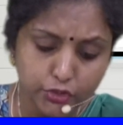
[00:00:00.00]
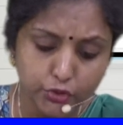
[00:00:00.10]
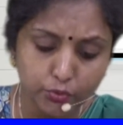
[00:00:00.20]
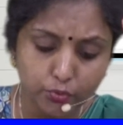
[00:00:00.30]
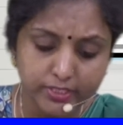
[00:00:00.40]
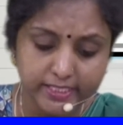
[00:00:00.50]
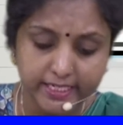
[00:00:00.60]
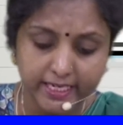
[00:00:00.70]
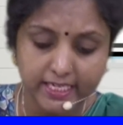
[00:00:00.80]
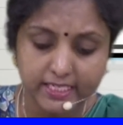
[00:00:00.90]
two
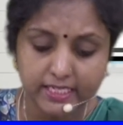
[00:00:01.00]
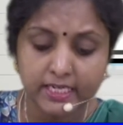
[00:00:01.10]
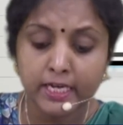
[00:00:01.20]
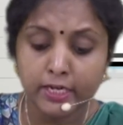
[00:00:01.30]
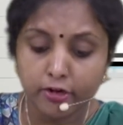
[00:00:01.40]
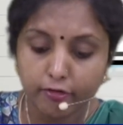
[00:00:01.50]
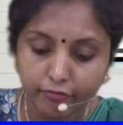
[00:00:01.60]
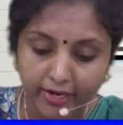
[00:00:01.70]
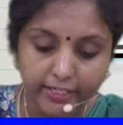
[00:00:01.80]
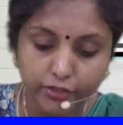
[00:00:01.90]
dedicated
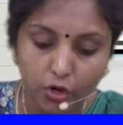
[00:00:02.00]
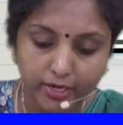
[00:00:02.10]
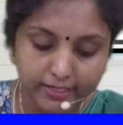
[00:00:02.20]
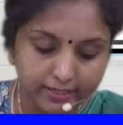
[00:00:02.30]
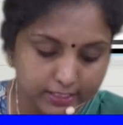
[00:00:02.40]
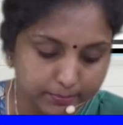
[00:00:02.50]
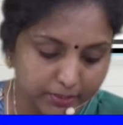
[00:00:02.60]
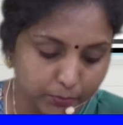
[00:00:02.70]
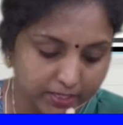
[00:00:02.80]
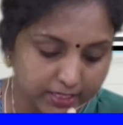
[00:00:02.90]
freight corridors
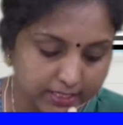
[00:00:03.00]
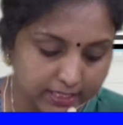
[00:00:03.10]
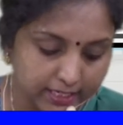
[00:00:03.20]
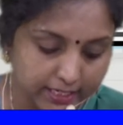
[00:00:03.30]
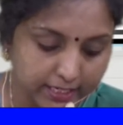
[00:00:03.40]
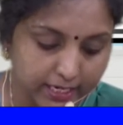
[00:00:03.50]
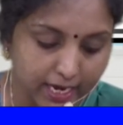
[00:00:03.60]
between Delhi